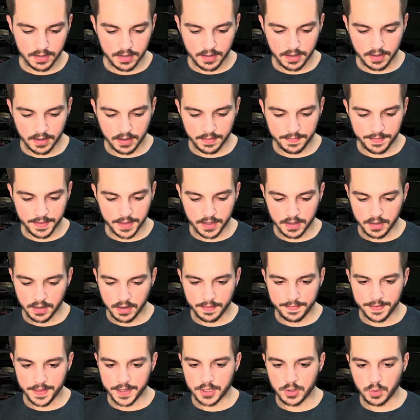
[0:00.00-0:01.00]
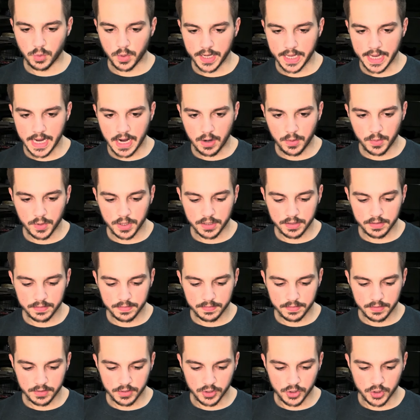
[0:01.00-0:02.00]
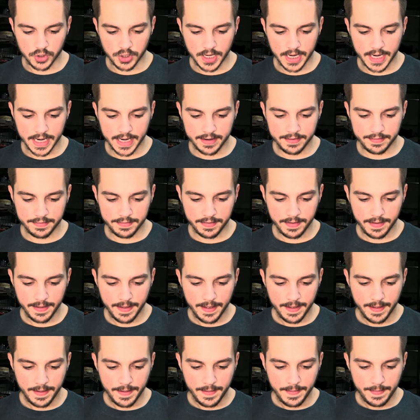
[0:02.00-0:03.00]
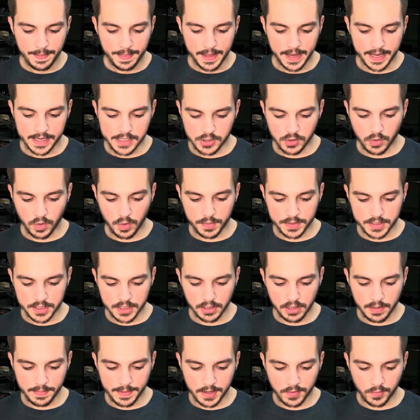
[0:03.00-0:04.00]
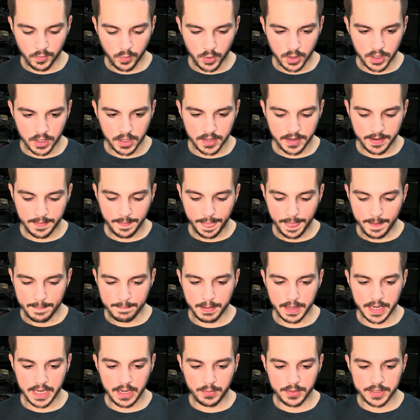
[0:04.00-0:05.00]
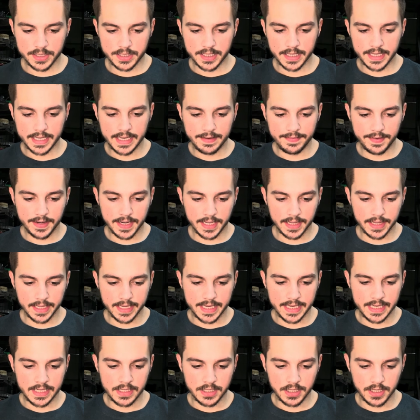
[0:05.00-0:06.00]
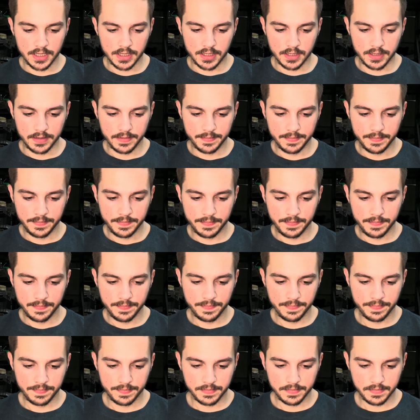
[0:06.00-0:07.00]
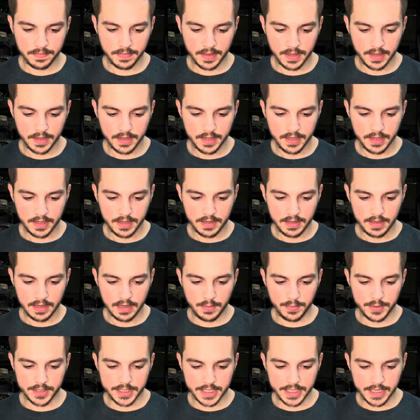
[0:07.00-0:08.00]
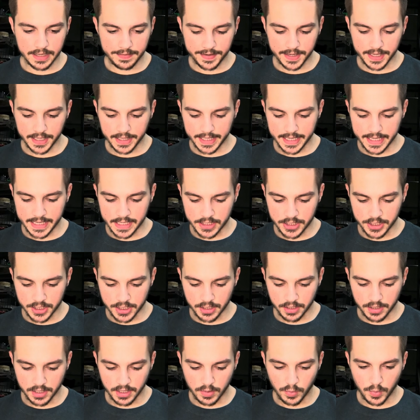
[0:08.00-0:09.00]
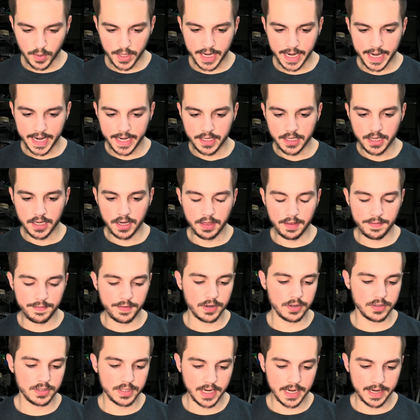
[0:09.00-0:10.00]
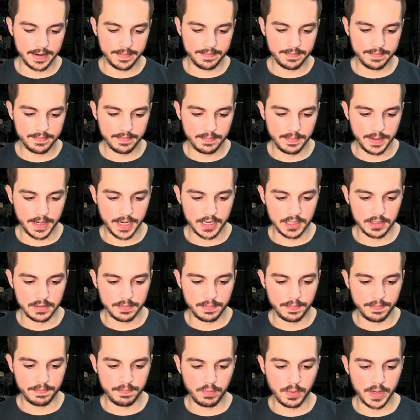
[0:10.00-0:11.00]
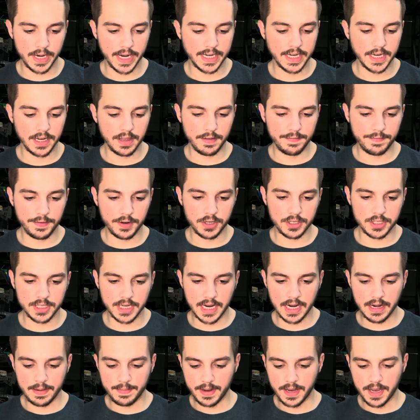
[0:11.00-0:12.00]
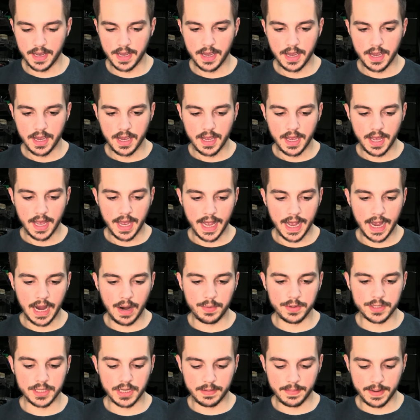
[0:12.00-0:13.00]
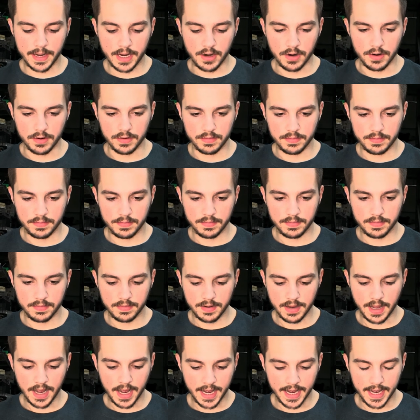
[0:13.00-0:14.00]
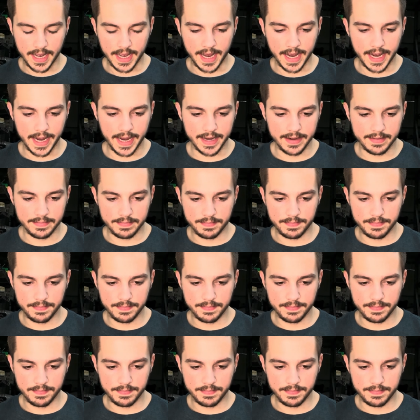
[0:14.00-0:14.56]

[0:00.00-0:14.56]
20-hour drive, and so it was still a bit of work, but it was significantly easier. It was significantly easier than when I had done it the first time, because when I had done it the first time, I was on my own. I